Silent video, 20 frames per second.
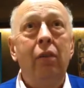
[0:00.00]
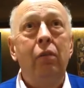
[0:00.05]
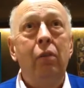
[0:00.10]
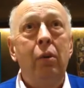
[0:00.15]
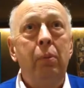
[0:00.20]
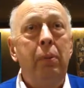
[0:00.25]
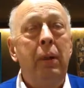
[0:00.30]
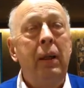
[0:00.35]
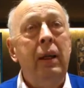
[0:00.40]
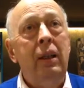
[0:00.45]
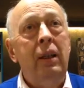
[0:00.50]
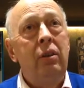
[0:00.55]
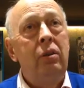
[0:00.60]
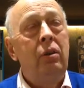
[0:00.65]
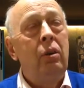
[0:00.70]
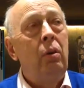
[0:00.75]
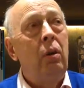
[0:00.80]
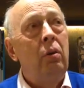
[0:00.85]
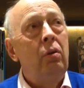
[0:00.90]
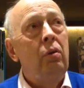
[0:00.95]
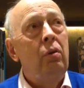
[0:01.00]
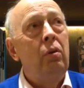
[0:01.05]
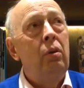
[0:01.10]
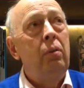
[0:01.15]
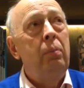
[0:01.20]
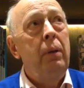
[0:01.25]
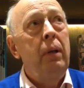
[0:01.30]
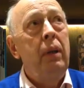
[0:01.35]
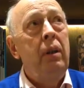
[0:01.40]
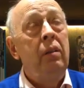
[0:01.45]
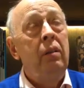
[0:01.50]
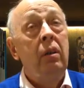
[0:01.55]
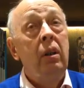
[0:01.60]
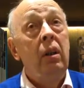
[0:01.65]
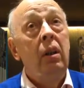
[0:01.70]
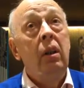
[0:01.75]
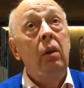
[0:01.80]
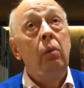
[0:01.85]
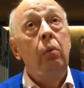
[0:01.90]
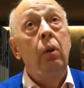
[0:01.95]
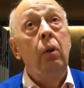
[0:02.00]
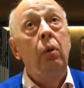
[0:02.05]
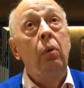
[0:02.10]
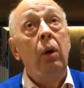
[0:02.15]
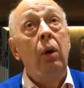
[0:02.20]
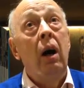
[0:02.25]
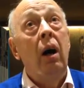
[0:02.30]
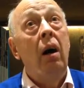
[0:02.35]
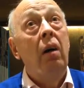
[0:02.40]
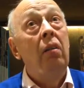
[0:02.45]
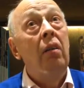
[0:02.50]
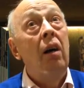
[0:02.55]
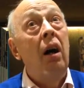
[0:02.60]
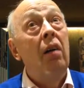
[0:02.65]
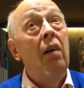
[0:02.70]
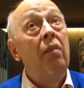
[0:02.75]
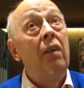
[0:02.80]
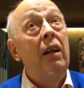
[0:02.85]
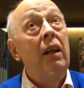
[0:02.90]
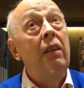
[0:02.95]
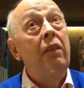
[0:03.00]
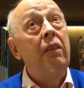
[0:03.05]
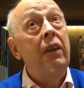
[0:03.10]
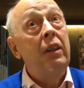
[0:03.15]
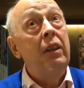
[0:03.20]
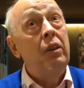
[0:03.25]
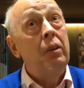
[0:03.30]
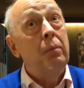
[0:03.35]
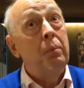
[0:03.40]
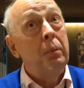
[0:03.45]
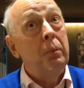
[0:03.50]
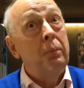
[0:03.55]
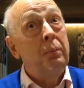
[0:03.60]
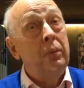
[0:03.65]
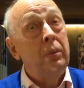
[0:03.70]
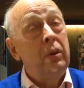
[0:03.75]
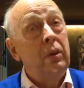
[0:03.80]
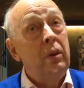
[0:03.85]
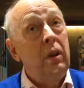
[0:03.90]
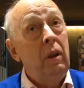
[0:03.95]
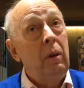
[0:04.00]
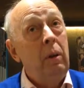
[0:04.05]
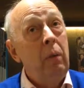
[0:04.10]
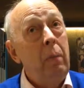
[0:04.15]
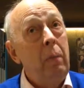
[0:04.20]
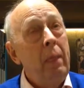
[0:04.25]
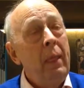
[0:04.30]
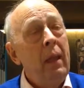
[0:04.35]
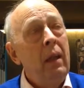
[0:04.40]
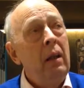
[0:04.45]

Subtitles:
rupees, 200 rupees, are really feasible. So